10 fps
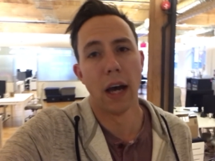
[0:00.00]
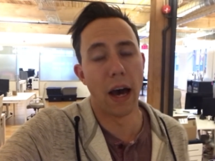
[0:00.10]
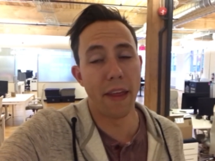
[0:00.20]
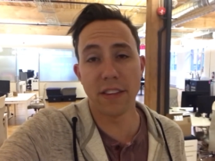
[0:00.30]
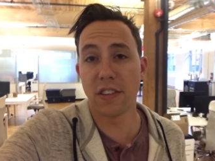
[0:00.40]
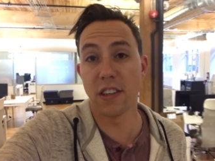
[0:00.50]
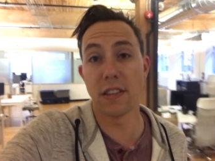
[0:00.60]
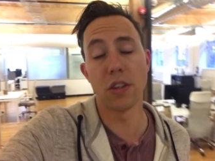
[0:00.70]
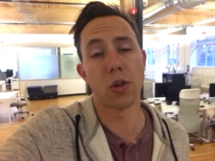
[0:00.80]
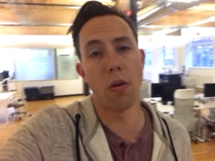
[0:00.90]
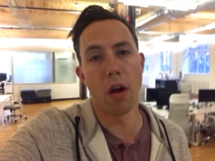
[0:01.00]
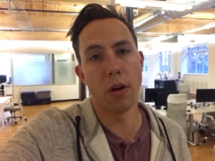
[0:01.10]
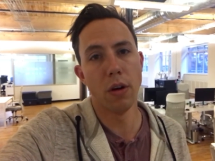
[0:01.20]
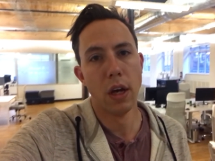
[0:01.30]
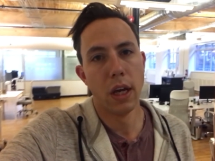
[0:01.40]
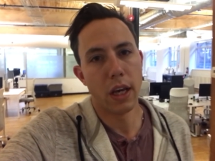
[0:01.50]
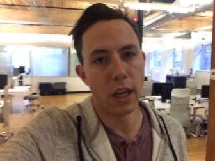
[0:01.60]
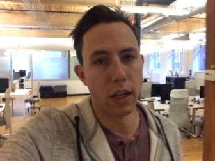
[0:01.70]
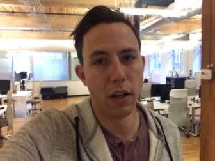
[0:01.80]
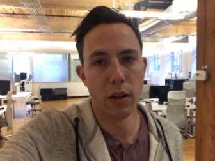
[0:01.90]
That's just in Toronto.
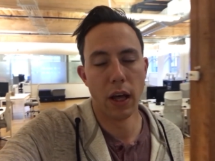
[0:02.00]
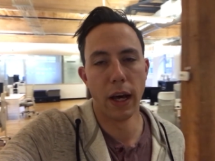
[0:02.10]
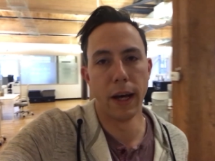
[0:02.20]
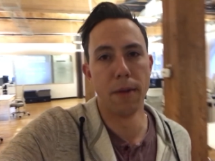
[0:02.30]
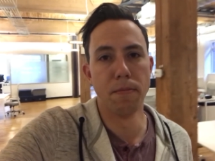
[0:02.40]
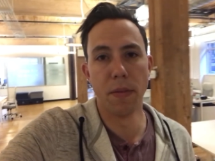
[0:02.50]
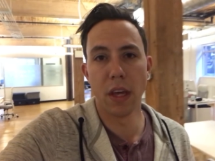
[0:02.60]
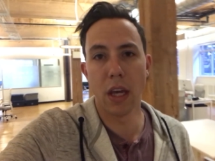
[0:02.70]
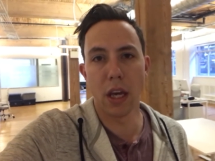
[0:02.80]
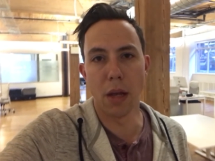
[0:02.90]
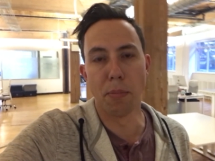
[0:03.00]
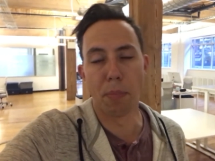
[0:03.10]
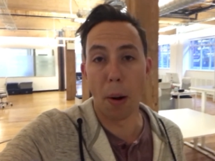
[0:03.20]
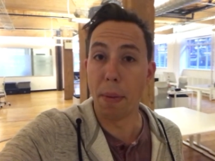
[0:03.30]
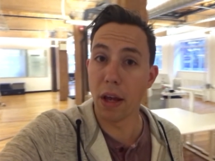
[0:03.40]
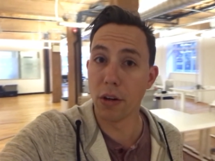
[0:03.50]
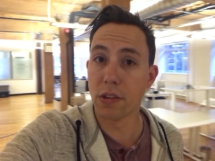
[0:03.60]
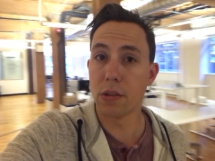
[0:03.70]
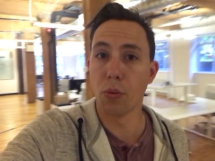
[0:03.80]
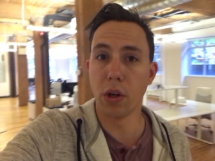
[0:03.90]
In
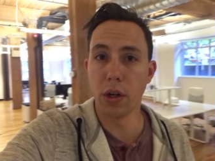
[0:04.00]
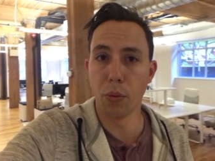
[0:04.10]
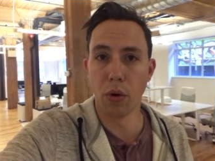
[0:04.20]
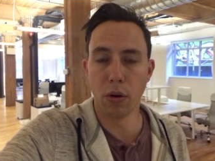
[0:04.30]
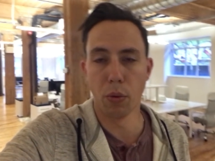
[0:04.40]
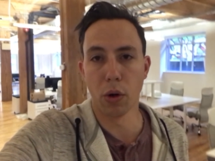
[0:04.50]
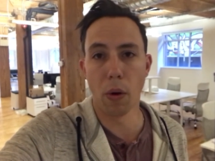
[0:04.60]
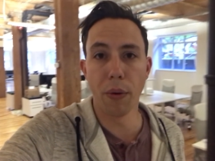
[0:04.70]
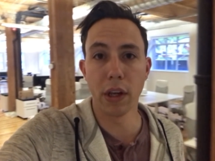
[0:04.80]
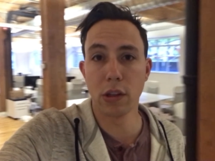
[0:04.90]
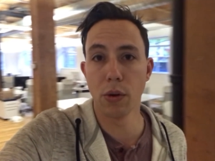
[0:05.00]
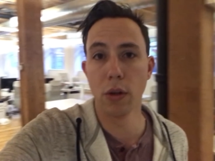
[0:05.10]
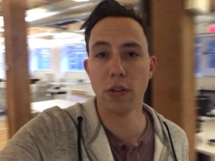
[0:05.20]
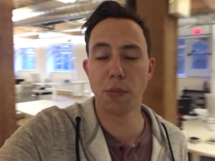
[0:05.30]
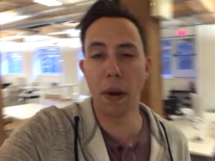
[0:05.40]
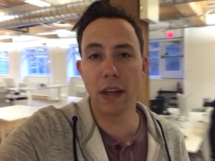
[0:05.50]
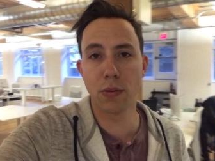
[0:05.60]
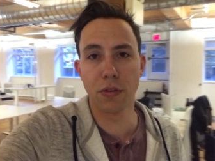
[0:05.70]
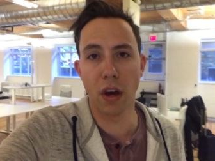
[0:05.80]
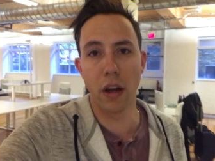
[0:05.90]
Barbados, we're growing into a new
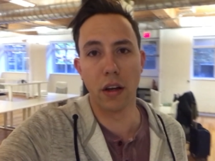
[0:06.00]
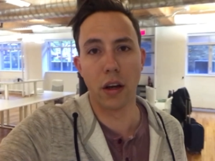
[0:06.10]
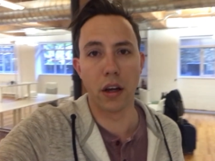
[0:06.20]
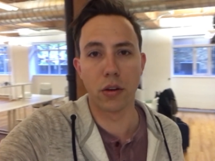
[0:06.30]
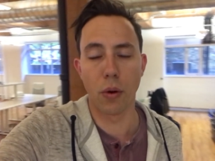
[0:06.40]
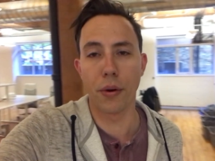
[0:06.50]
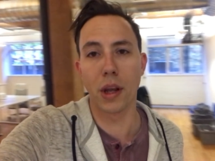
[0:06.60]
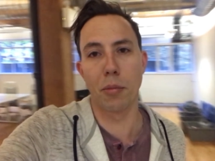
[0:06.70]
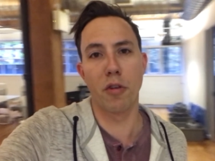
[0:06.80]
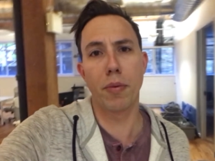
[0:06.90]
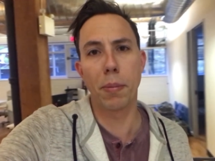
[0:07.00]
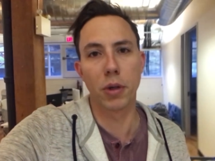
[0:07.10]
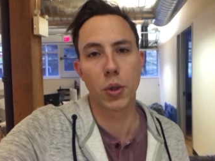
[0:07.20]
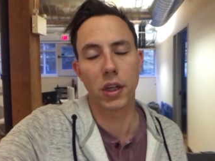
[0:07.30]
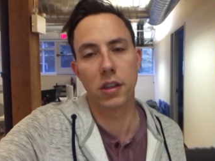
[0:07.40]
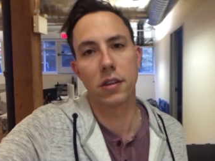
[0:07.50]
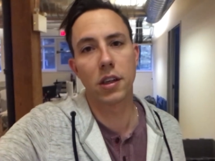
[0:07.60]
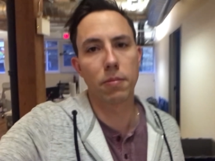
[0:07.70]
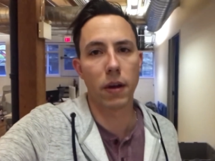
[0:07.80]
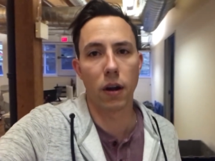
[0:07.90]
space. We've got a growing number of people joining the
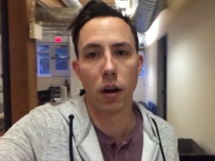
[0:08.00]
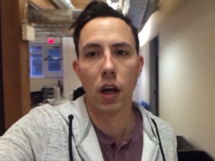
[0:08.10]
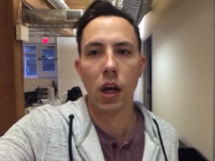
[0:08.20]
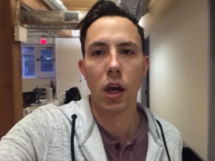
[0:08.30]
team there.